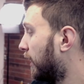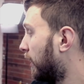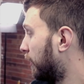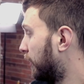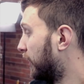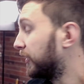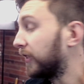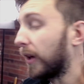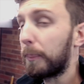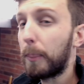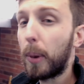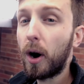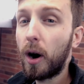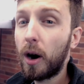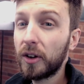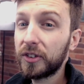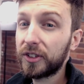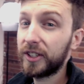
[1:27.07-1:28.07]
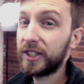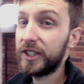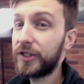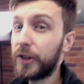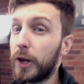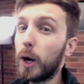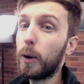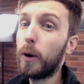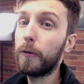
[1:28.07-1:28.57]
There's parts that need to
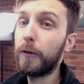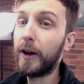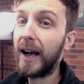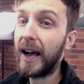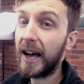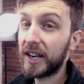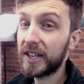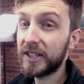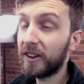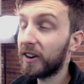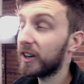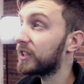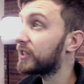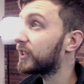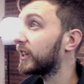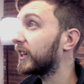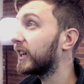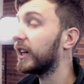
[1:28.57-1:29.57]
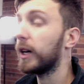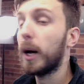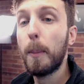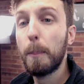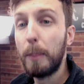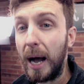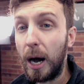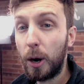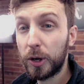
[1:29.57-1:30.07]
go off for anodizing,
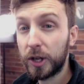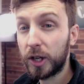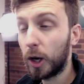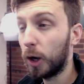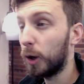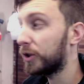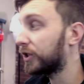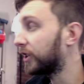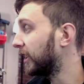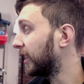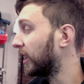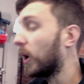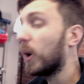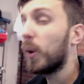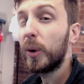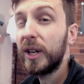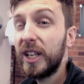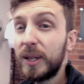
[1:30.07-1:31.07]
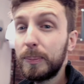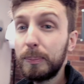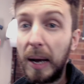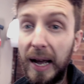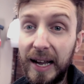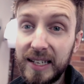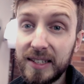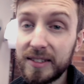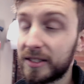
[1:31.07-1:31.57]
powder coating, we need to
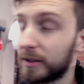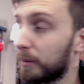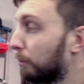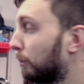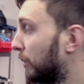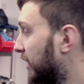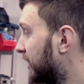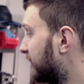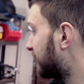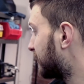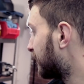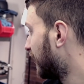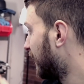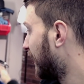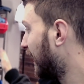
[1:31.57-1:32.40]
paint some bits,